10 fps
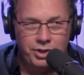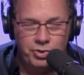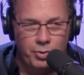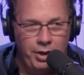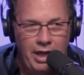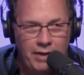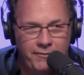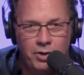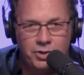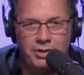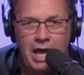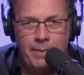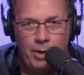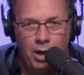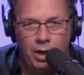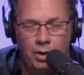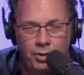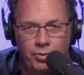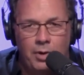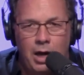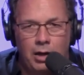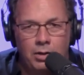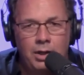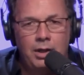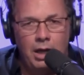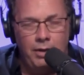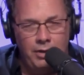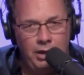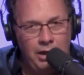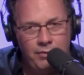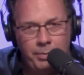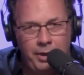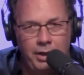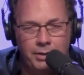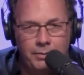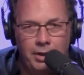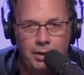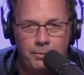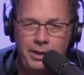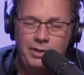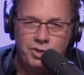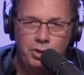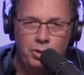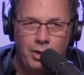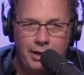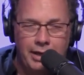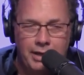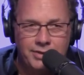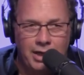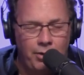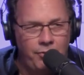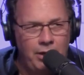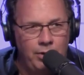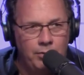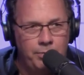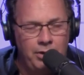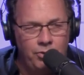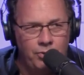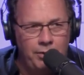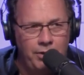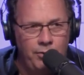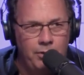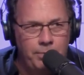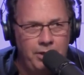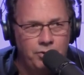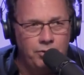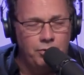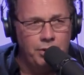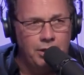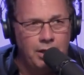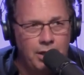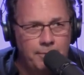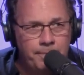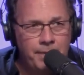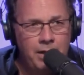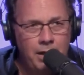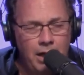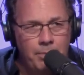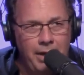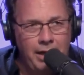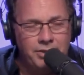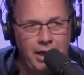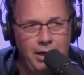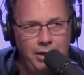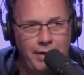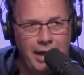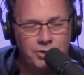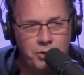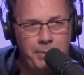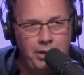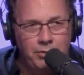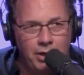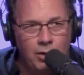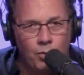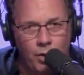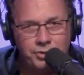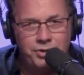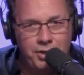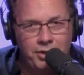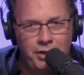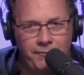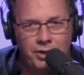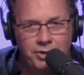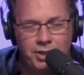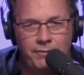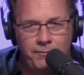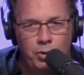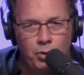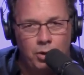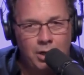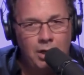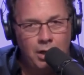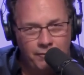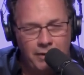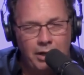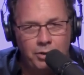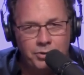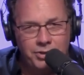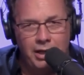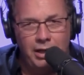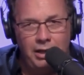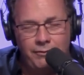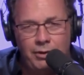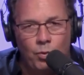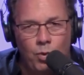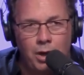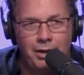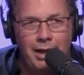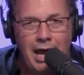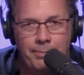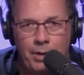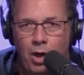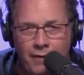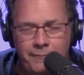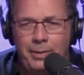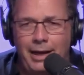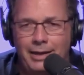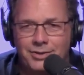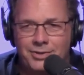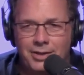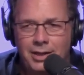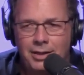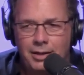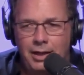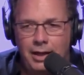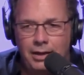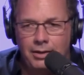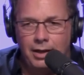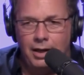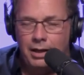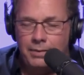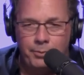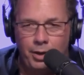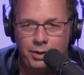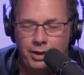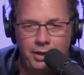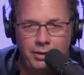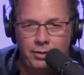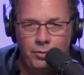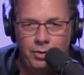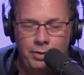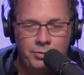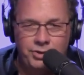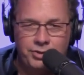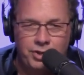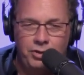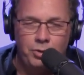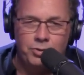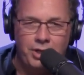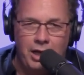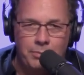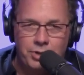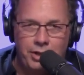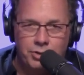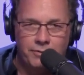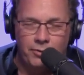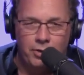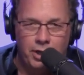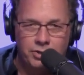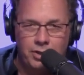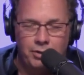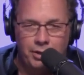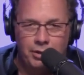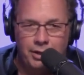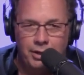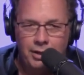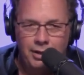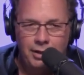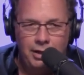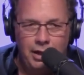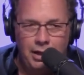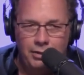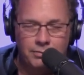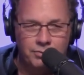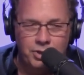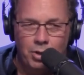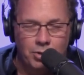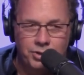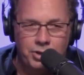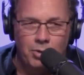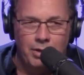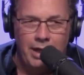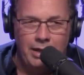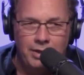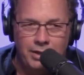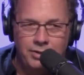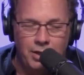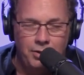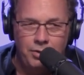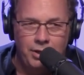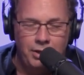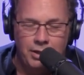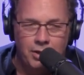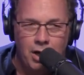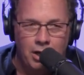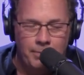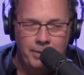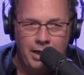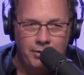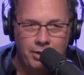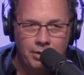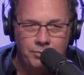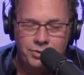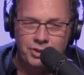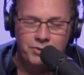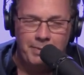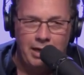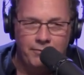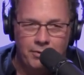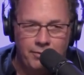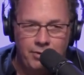just running that first lap hard on the throttle, and then even being at P2, I guess. I don't think we were P3. I think we were P2, and maintaining that speed there was the difference in fuel of, like you say, even one lap off pace. And boy, did it was just a huge game changer for us, clearly. And so glad that you didn't get caught up in that deal. It was just bad for